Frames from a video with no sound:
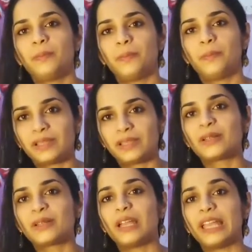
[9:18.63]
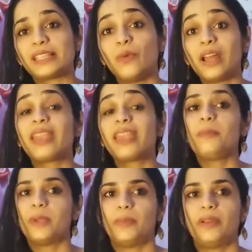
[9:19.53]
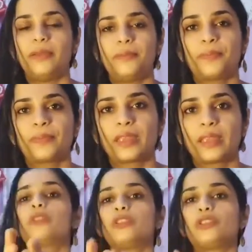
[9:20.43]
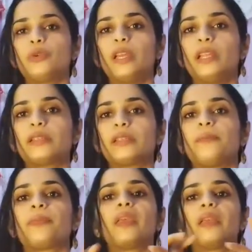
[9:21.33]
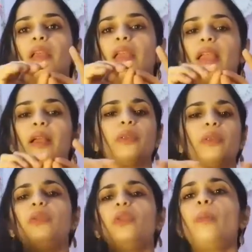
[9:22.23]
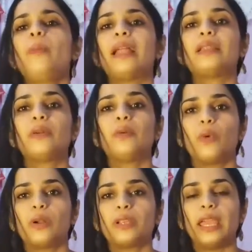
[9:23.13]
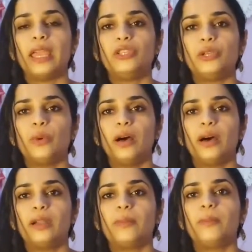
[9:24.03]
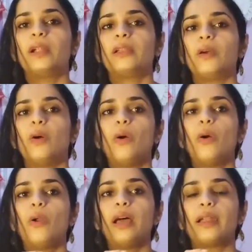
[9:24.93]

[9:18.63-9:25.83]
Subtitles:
person called as working memory. For the students, no matter what age you are, but all